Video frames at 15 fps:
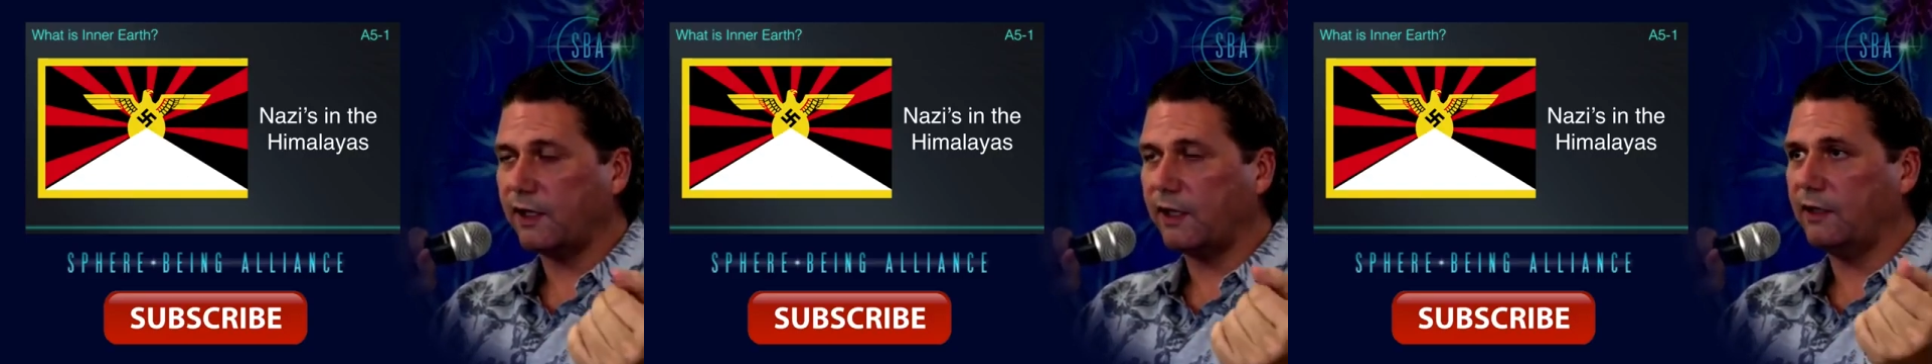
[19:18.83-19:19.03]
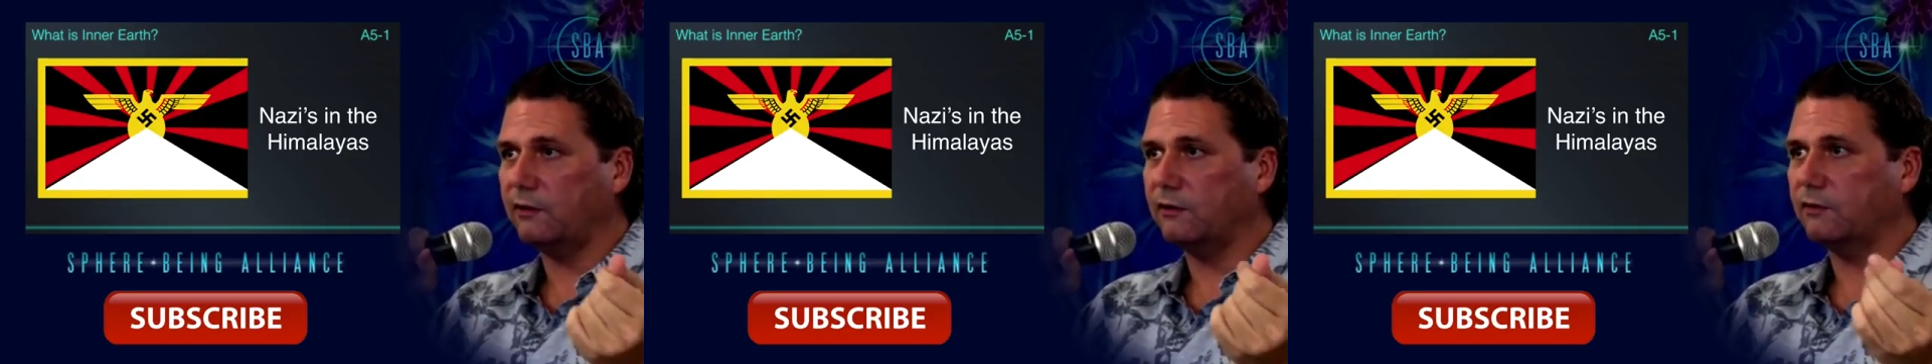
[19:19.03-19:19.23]

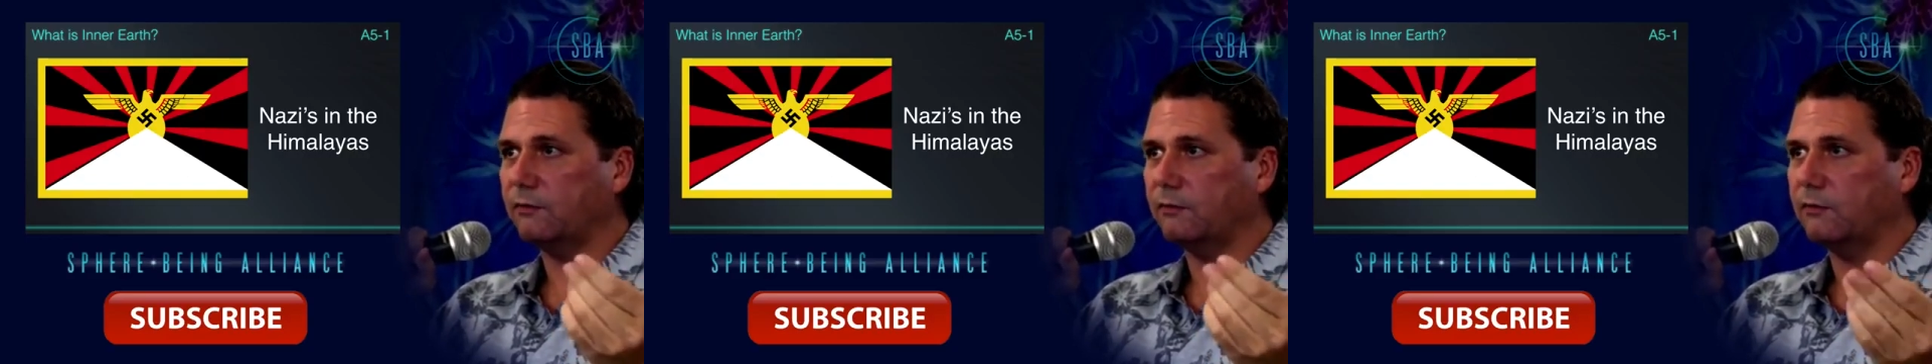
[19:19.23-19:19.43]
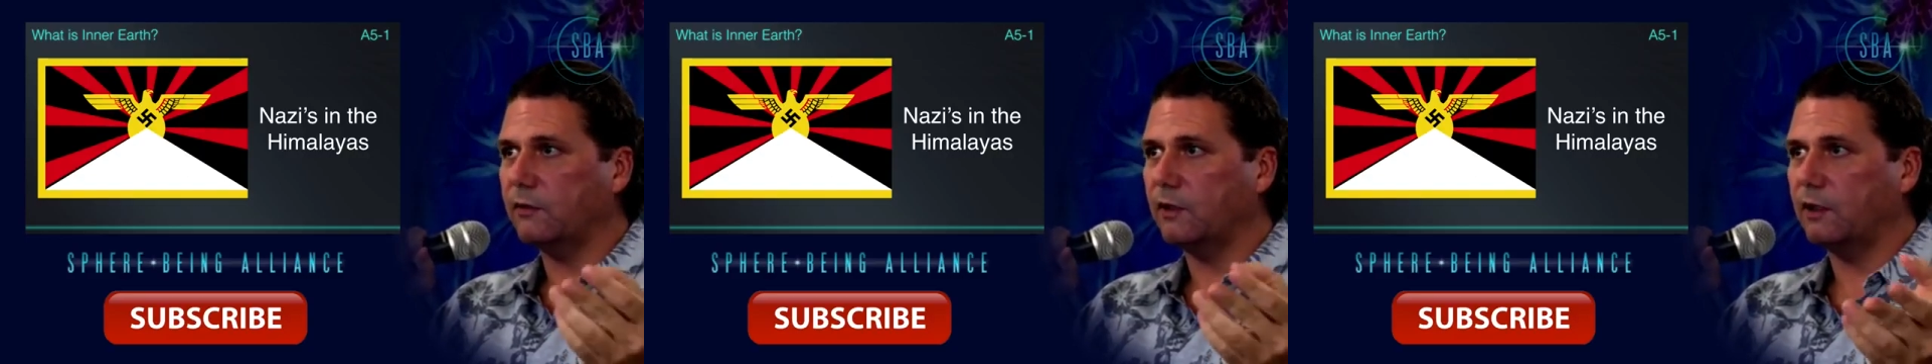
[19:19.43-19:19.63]
and
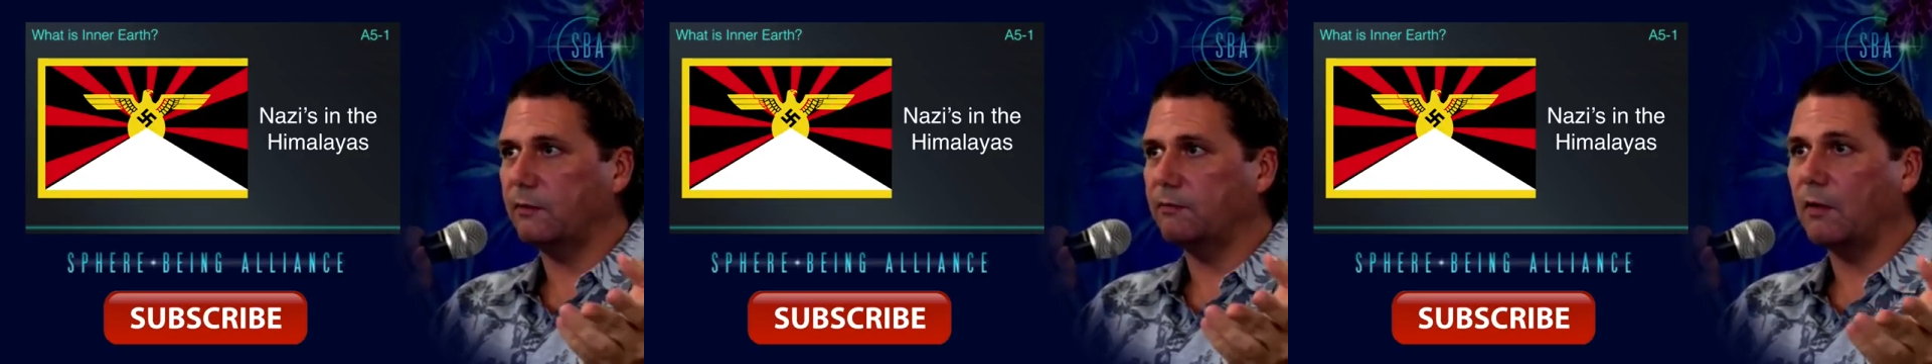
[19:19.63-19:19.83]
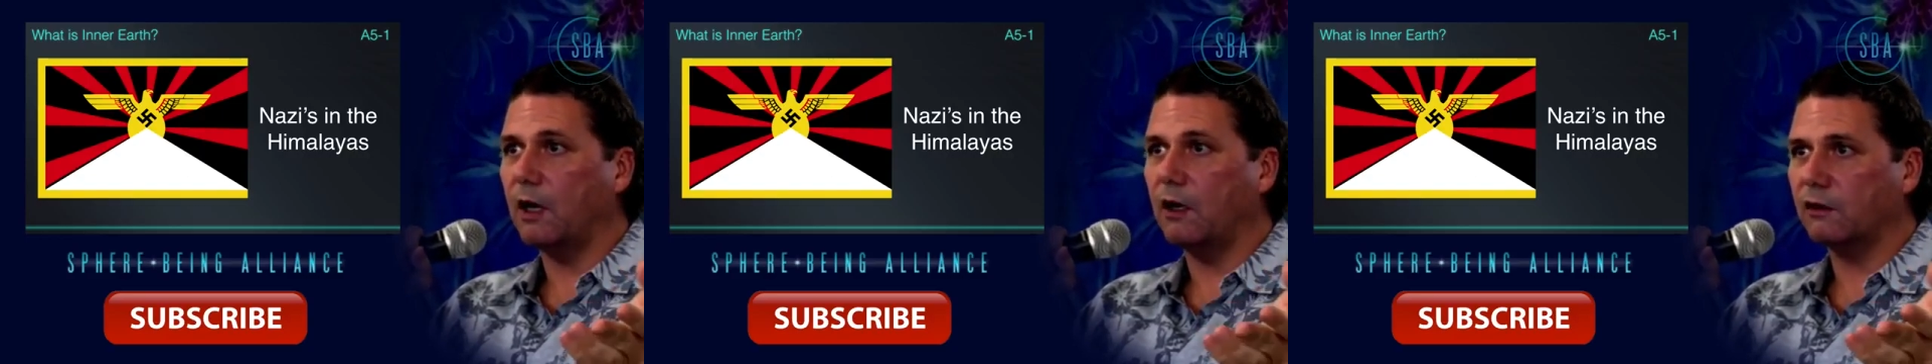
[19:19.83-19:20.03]

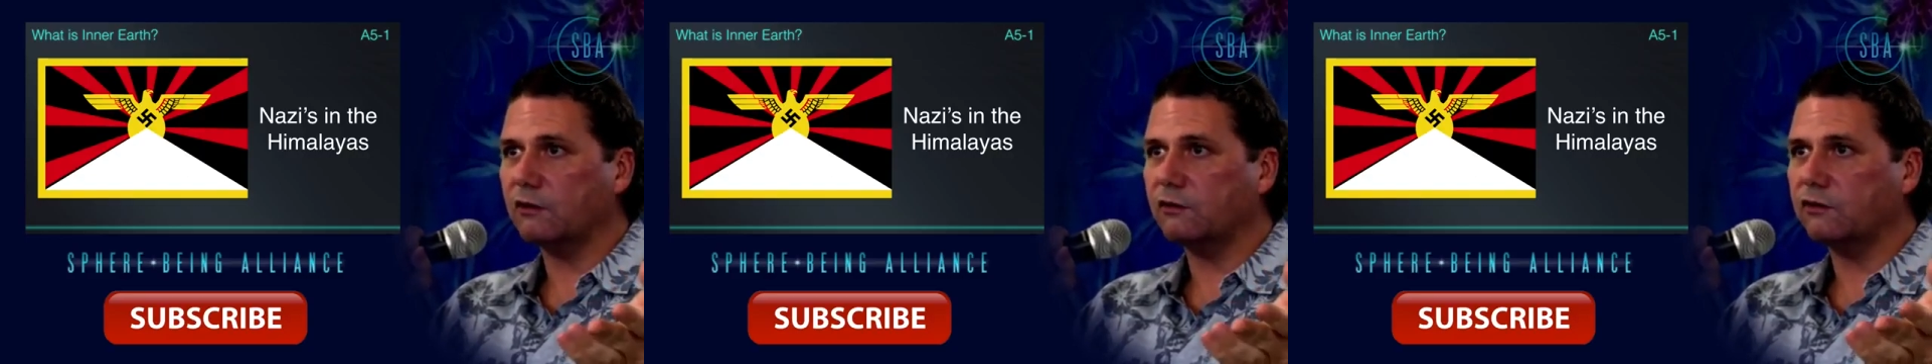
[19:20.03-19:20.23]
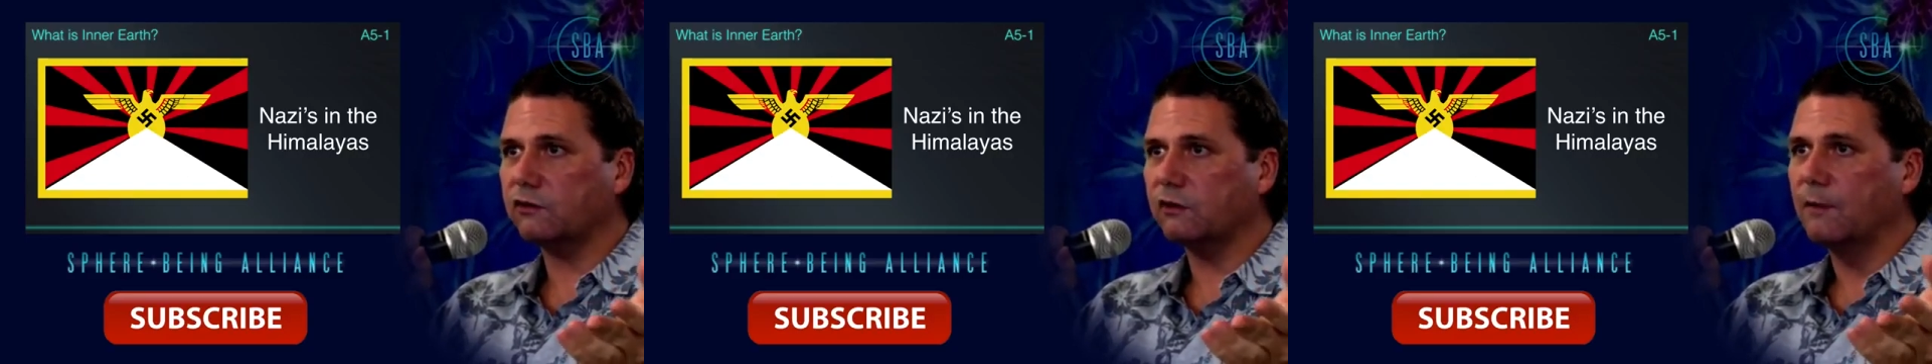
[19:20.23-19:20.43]
uh,
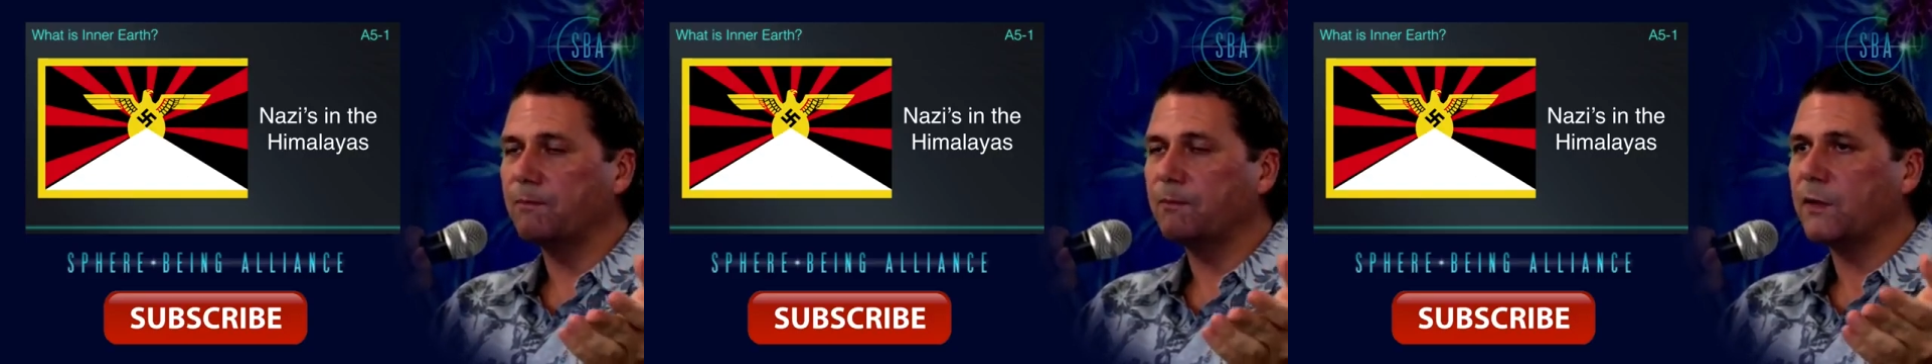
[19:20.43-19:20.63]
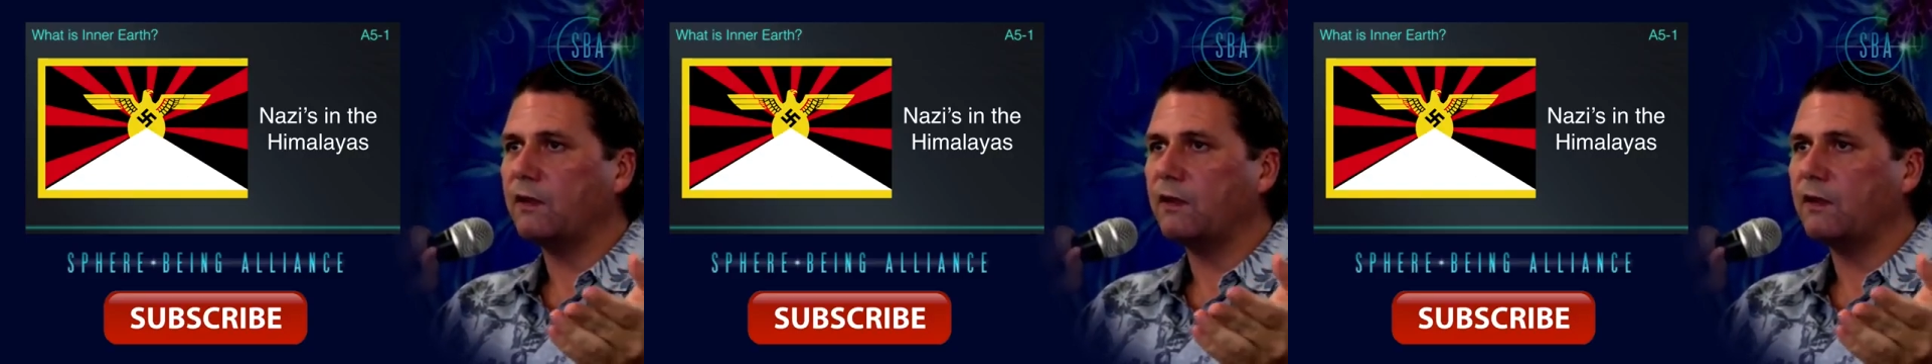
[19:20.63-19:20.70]
monks.